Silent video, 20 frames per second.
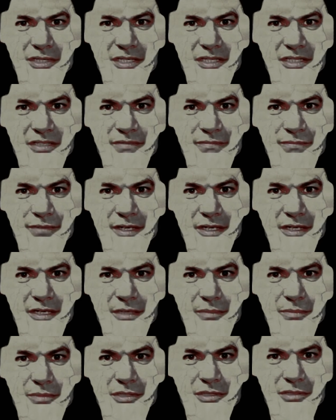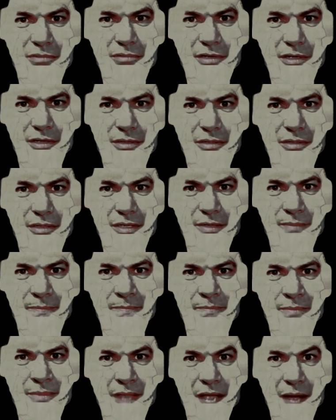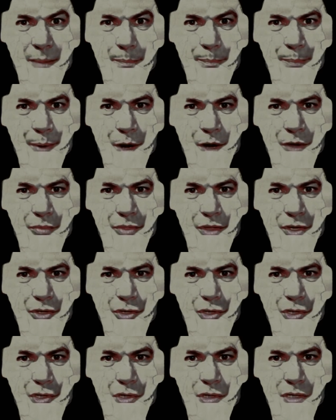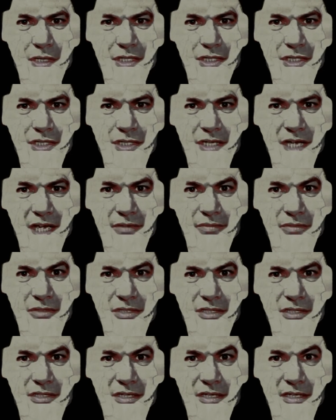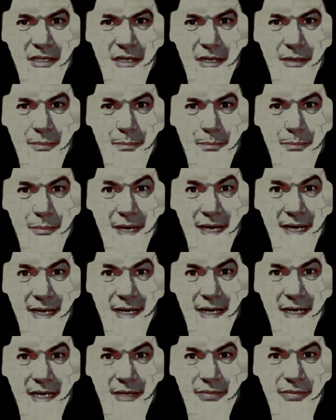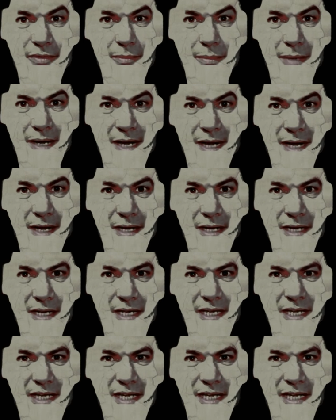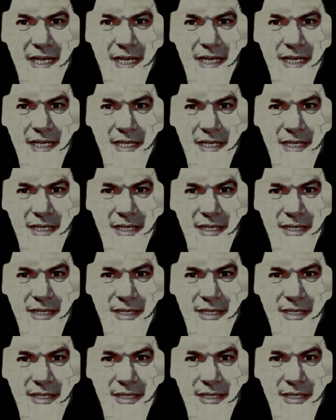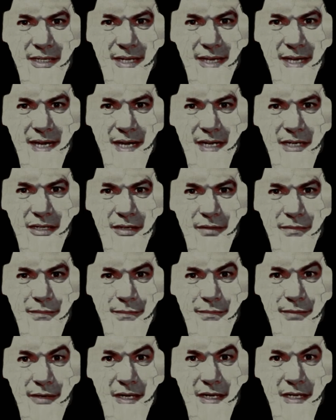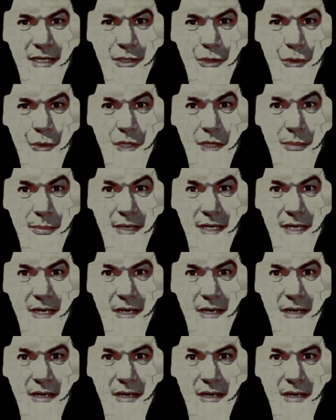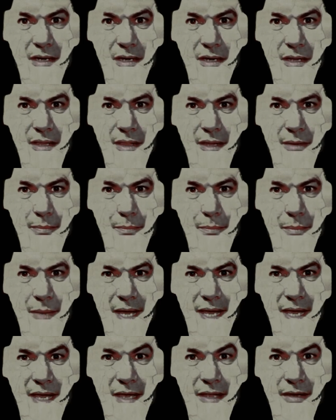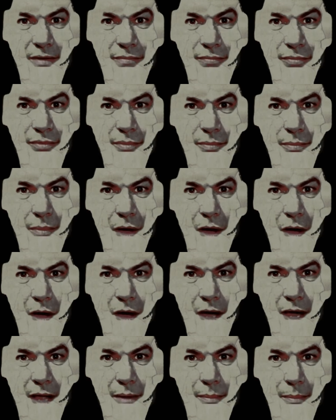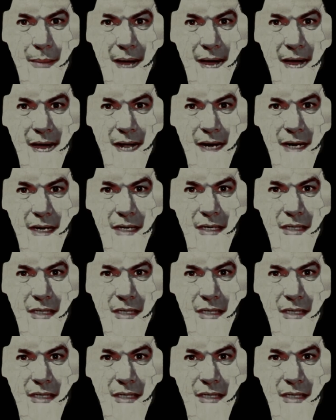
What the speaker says: his victim's throat. Upon the newly shaven skin it made a livid mark. He doubt it fairly took him in, the man from Ironbark.